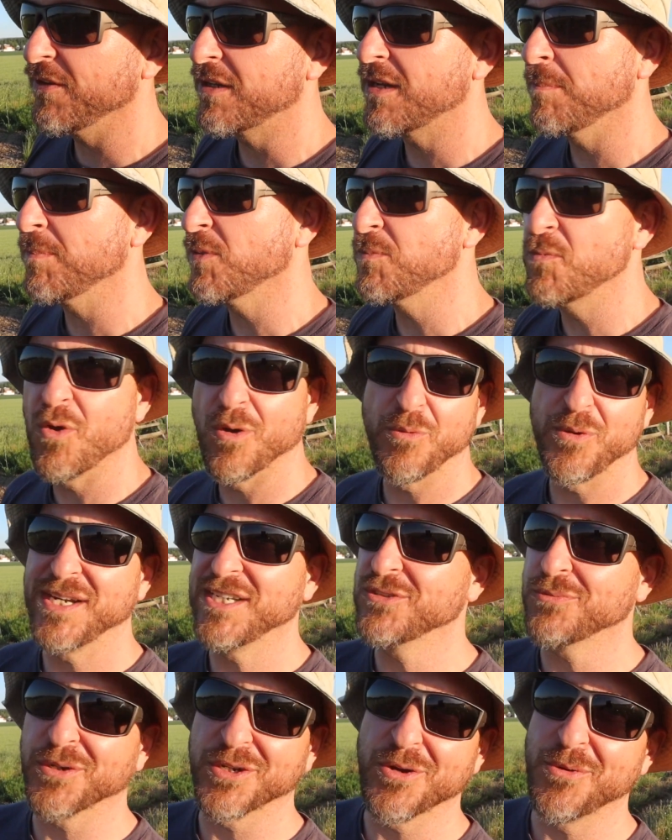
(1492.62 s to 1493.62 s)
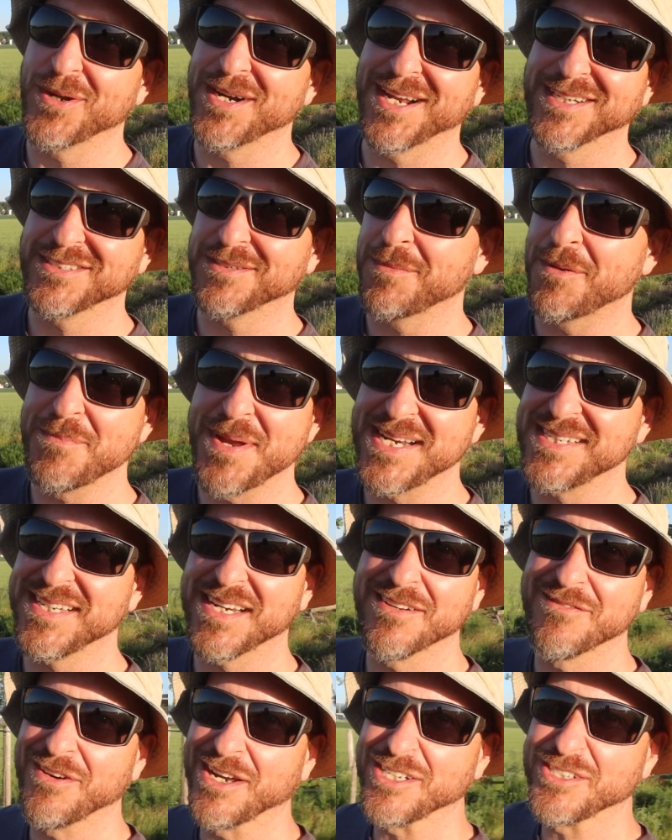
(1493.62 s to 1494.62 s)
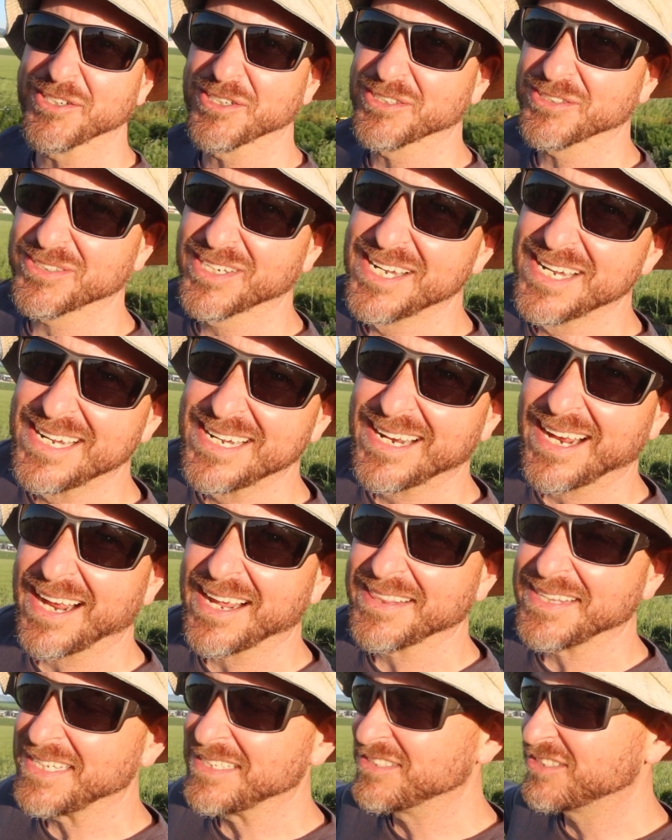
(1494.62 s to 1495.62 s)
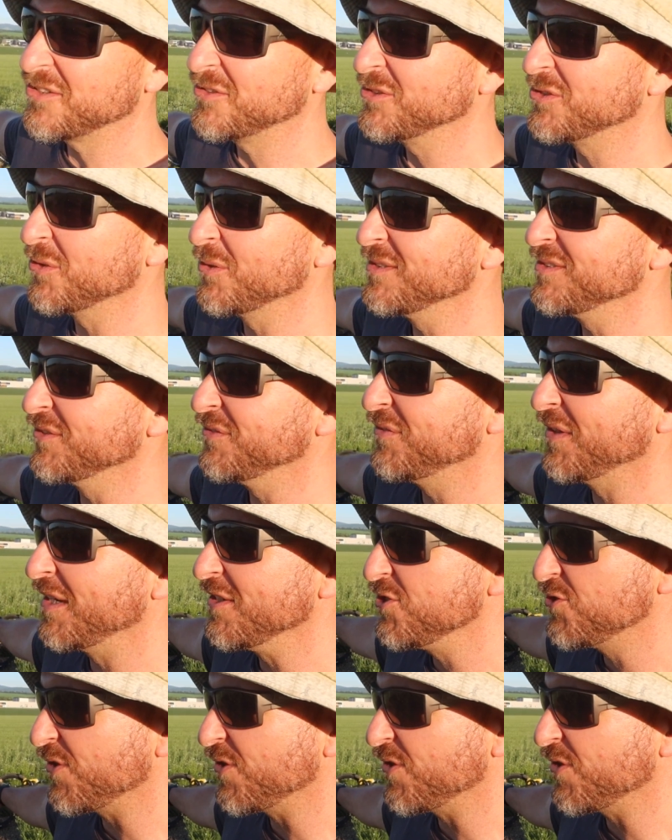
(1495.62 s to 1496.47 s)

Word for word: for a couple more weeks. We're going on some amazing adventures on these sorts of uh,